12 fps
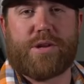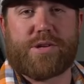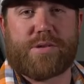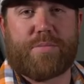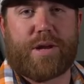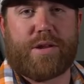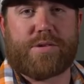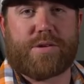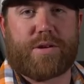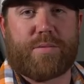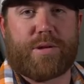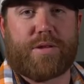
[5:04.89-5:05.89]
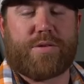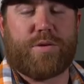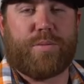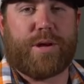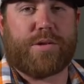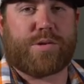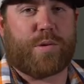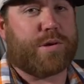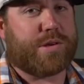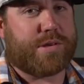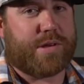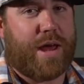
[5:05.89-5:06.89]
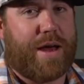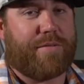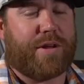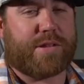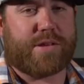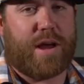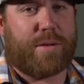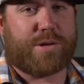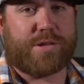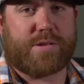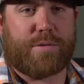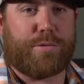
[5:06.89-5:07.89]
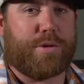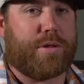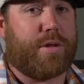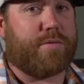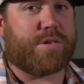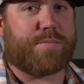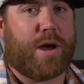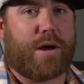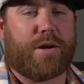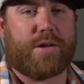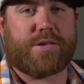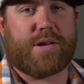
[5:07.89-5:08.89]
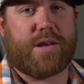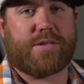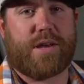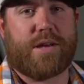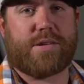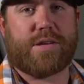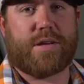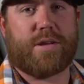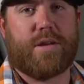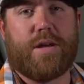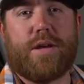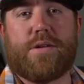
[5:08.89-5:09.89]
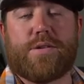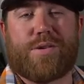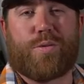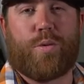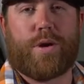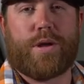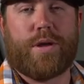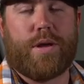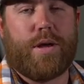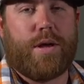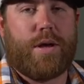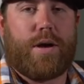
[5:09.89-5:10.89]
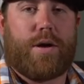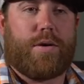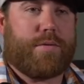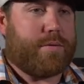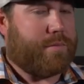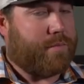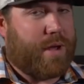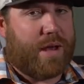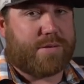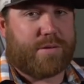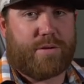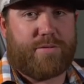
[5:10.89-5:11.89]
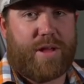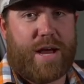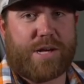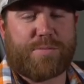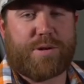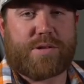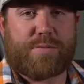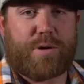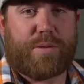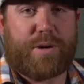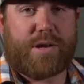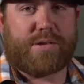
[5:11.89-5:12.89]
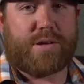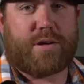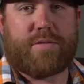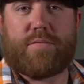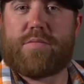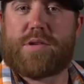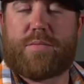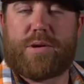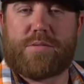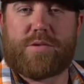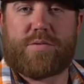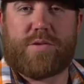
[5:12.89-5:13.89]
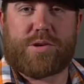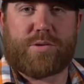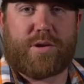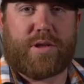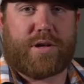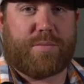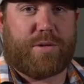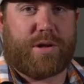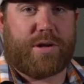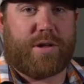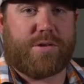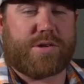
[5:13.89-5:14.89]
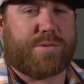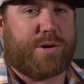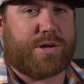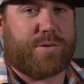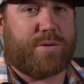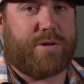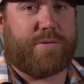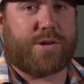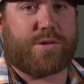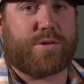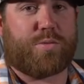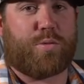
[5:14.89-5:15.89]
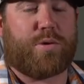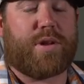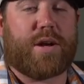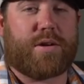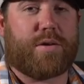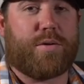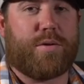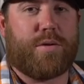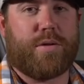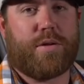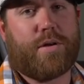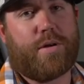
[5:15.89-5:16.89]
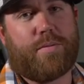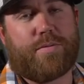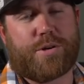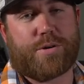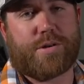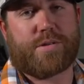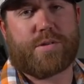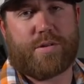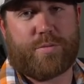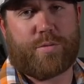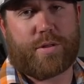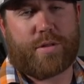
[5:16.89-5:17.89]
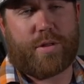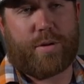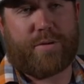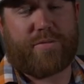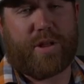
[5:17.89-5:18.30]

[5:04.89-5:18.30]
Midges and baetis are going to be the two main sources. Have lots of options. I really love this pattern in a size 18 to 20. Has a little flash, but it's pretty basic. Sometimes those fish really like the plain colors, especially when you're fishing those more technical um, fisheries with the lower